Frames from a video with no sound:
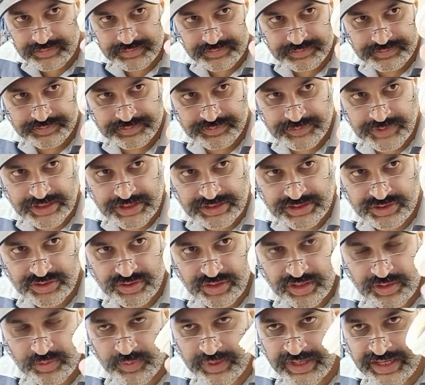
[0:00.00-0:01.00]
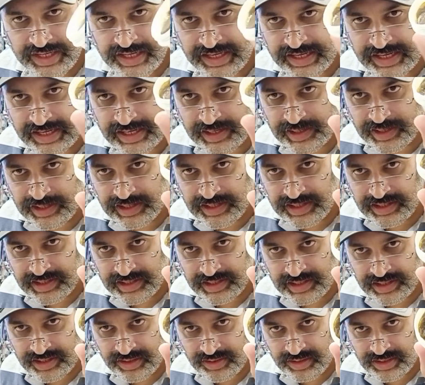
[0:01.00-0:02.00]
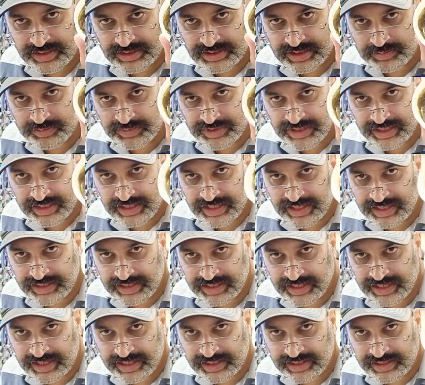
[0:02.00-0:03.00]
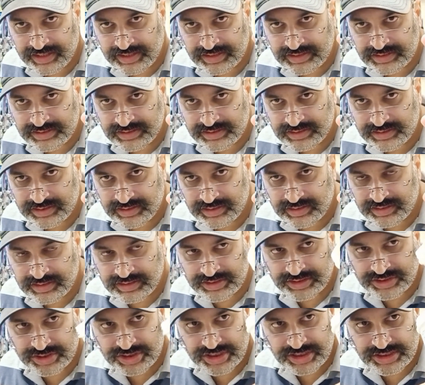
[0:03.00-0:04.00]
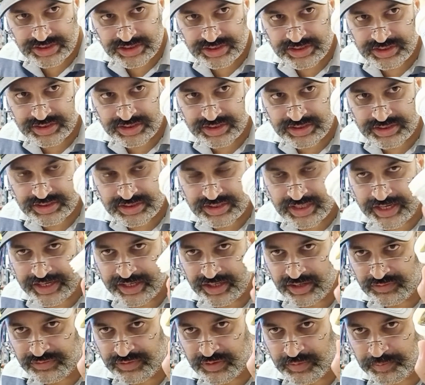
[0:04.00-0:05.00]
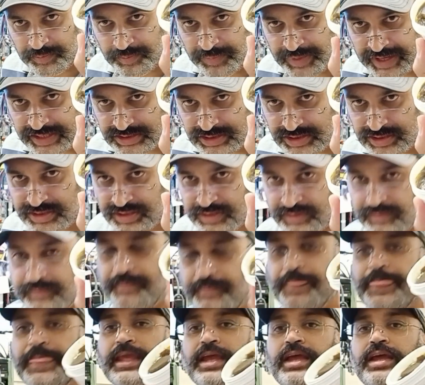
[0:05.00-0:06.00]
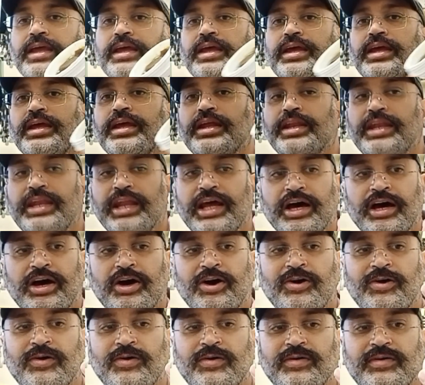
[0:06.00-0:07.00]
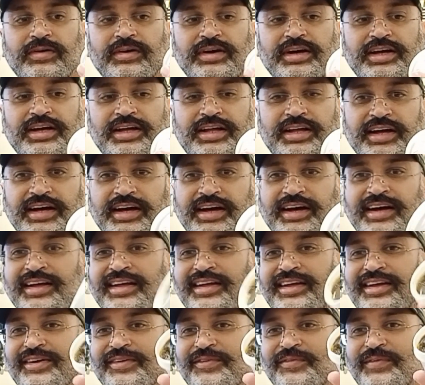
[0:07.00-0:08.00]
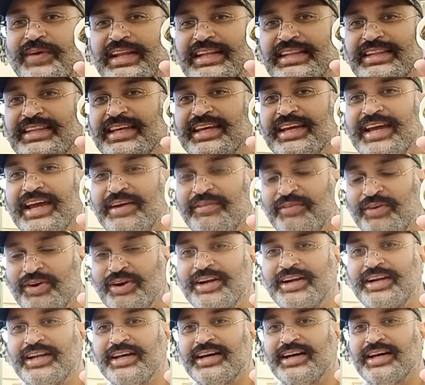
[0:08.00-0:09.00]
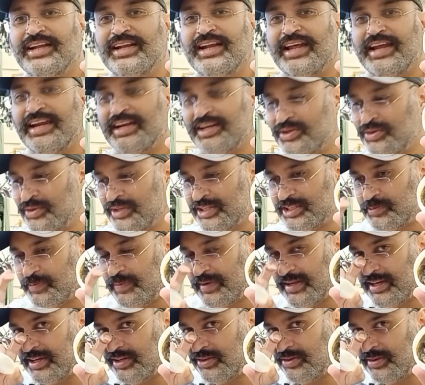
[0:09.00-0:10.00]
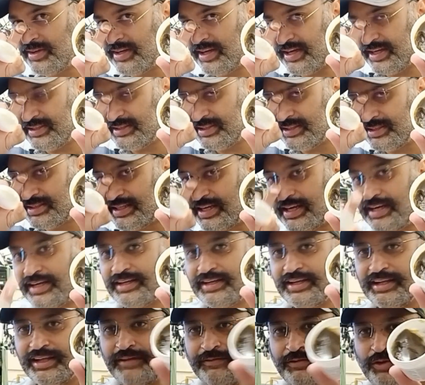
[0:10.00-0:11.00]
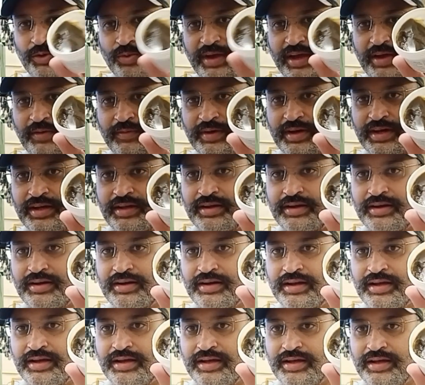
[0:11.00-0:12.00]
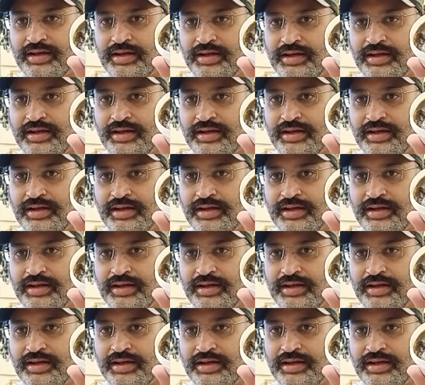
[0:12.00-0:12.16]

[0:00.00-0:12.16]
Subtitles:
it's not very clear or something like that. It's just this kind of a paste. Now, one thing I would like to explain you guys is that if you ever,